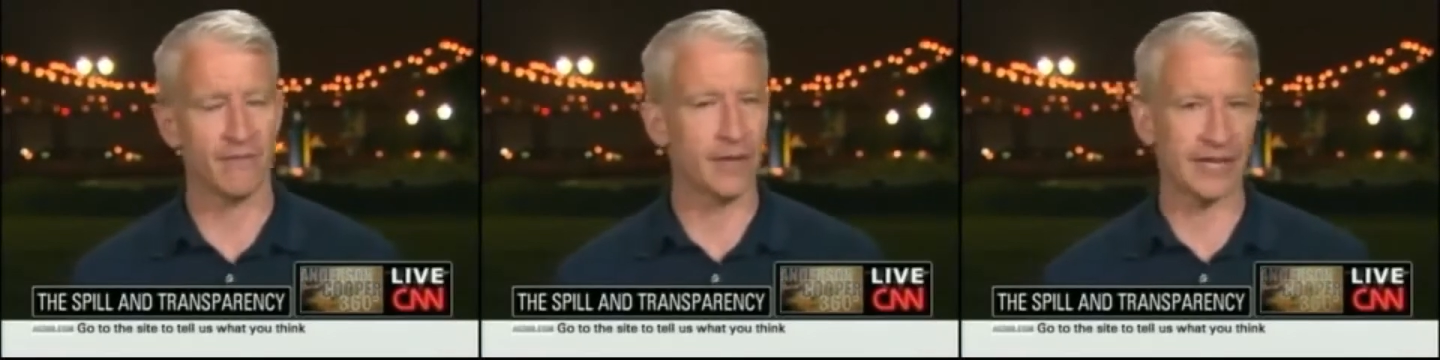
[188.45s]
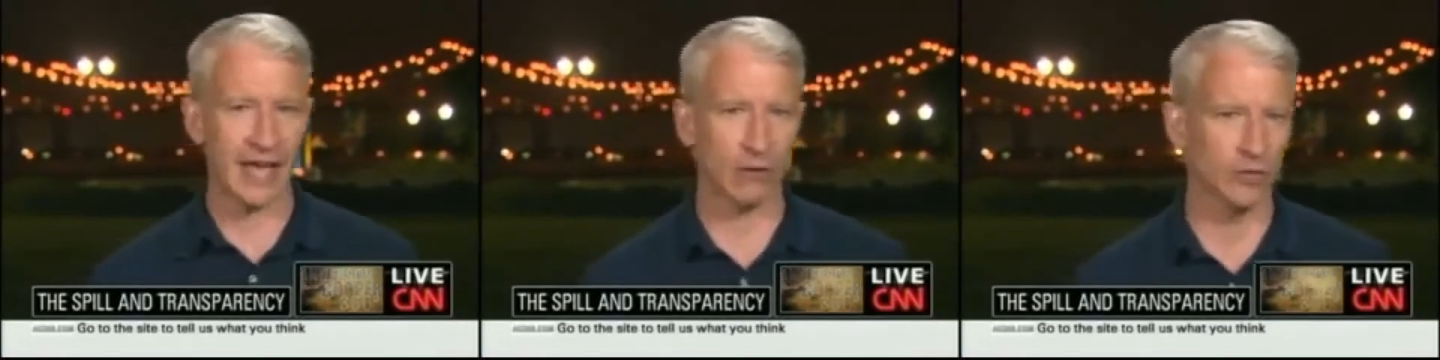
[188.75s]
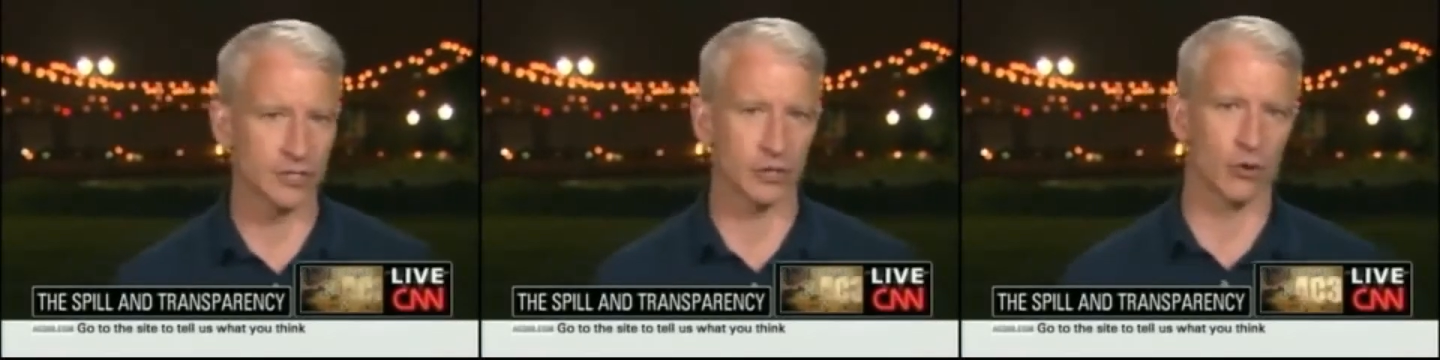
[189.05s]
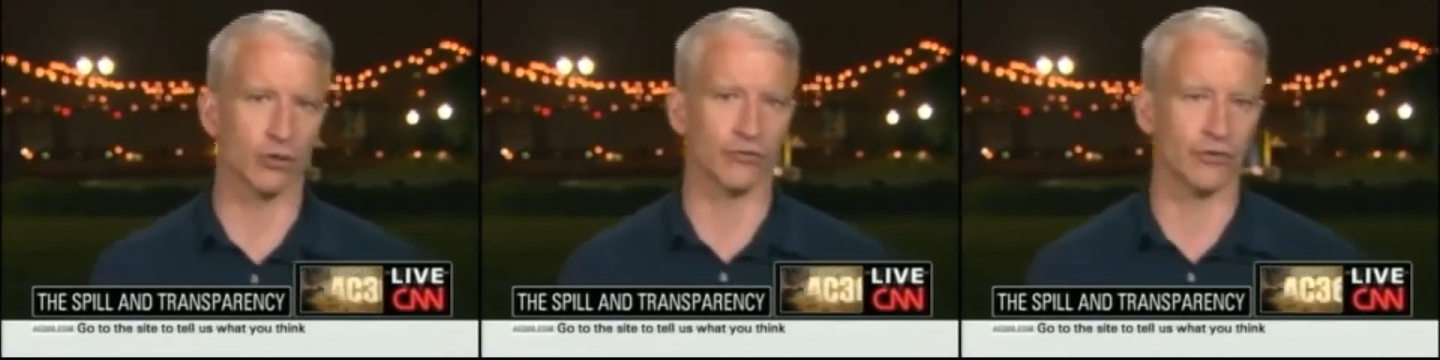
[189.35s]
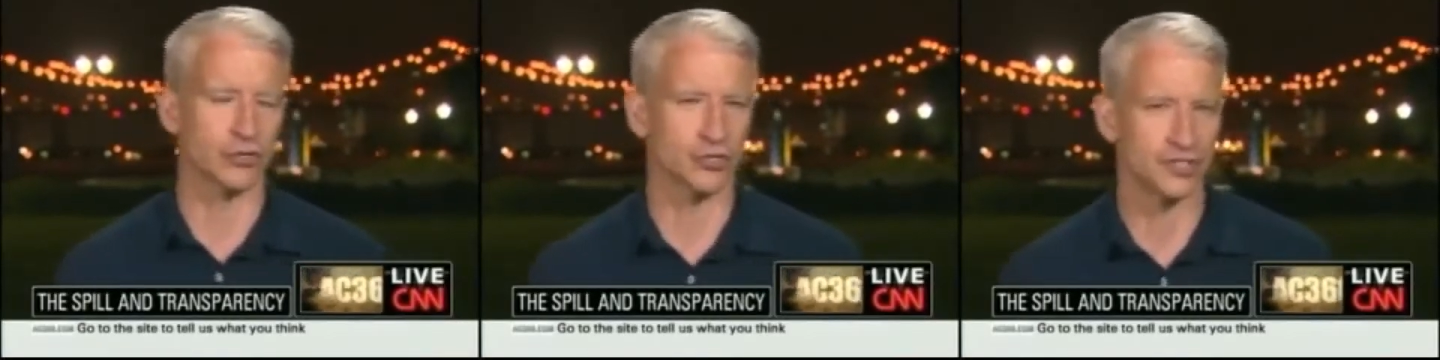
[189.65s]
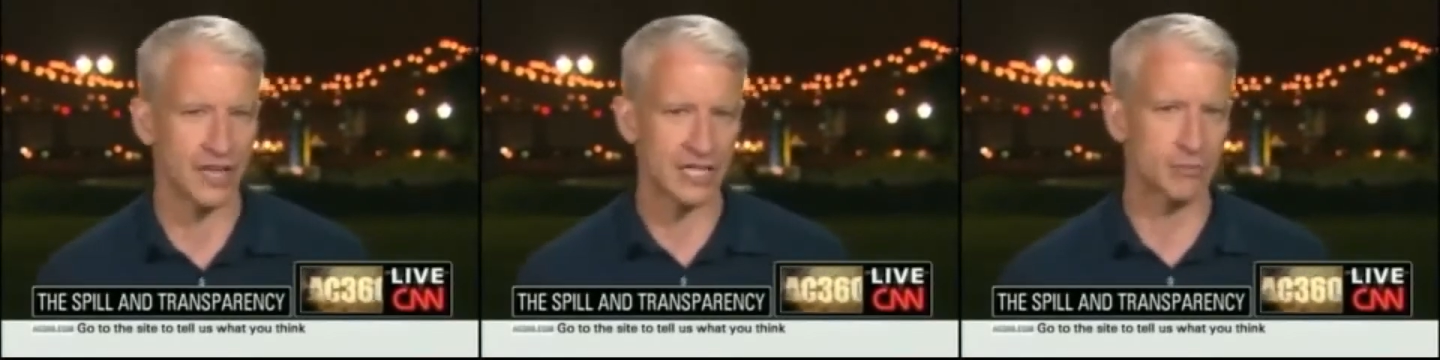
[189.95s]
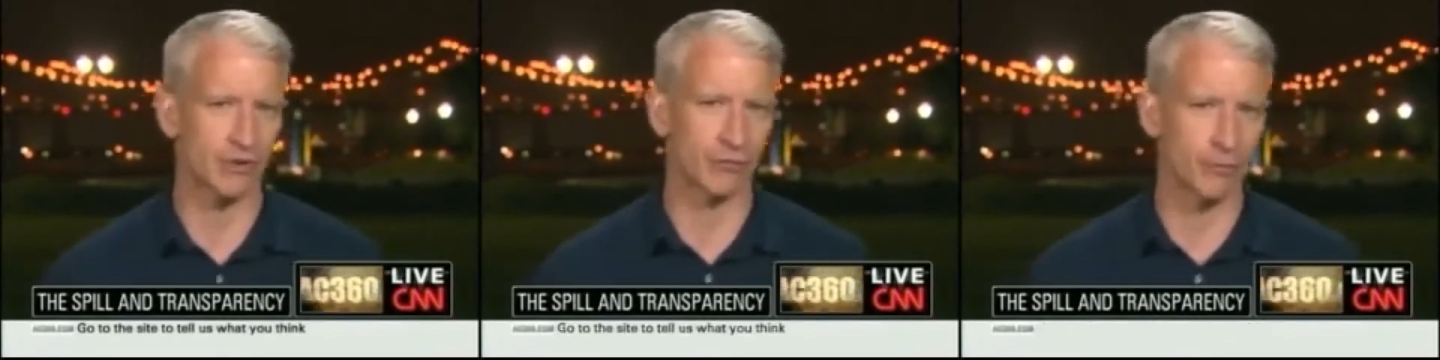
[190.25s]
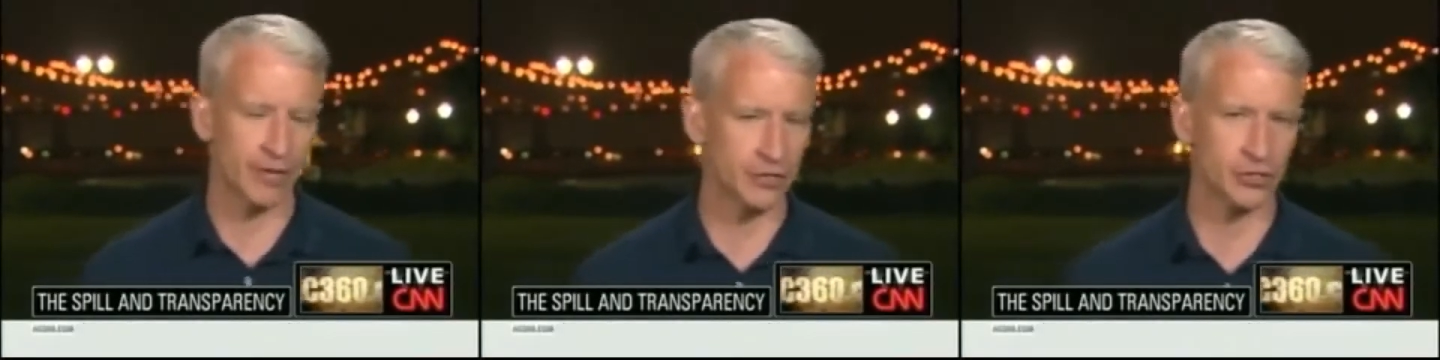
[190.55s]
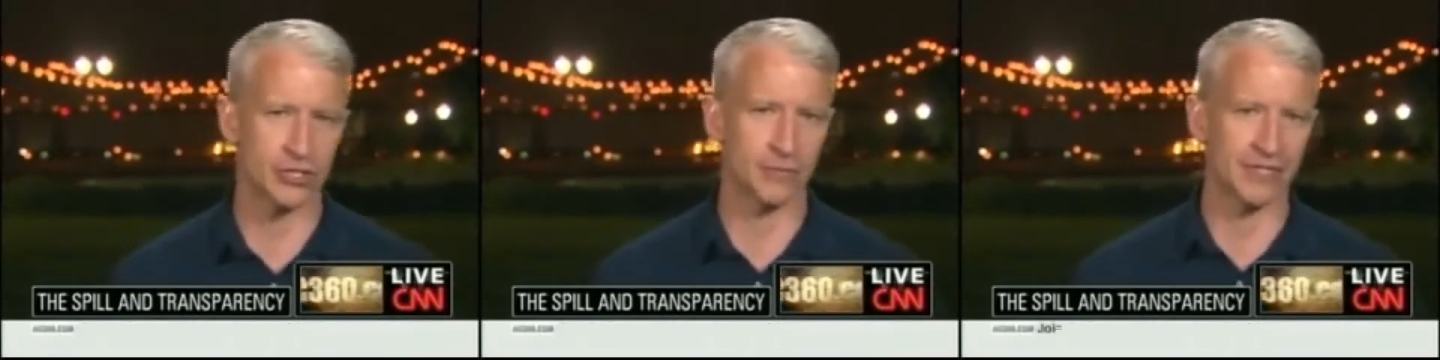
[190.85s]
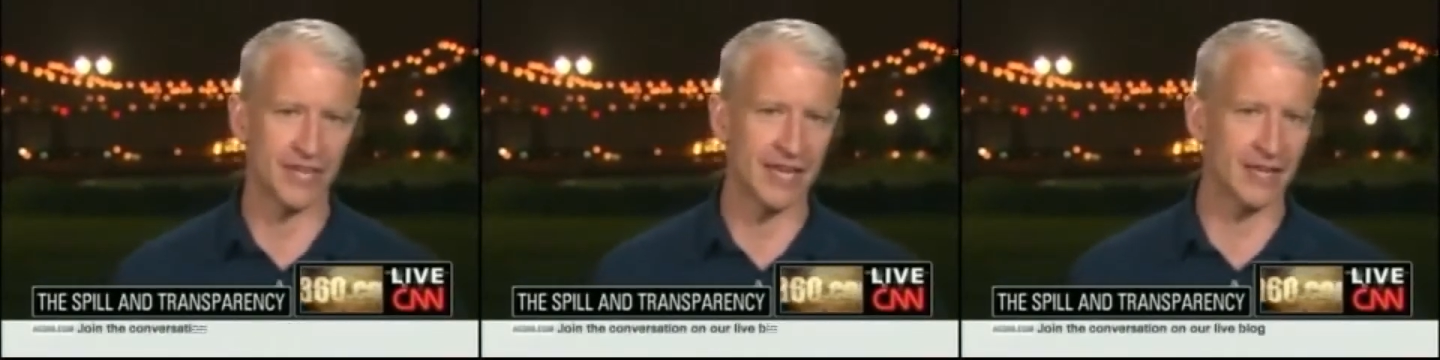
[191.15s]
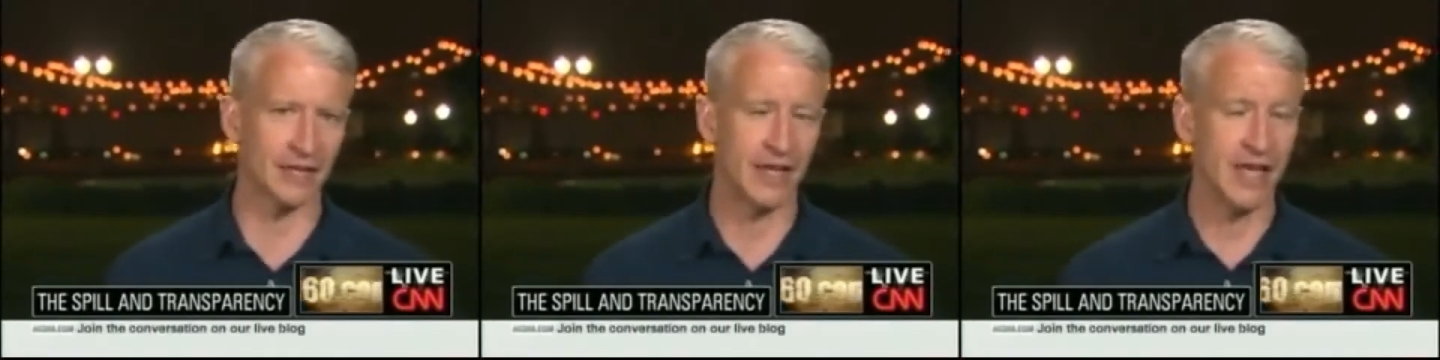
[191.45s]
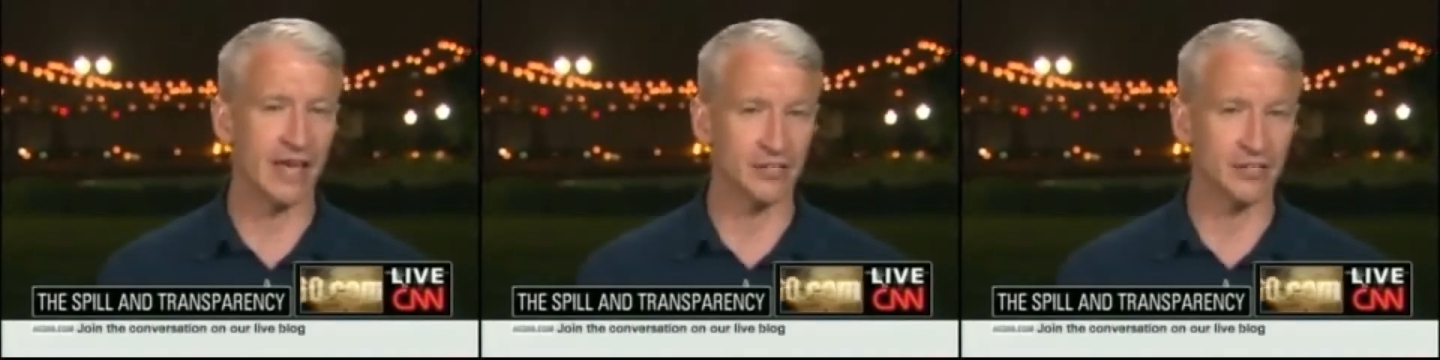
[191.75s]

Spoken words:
I've met countless local officials desperate for pictures to be taken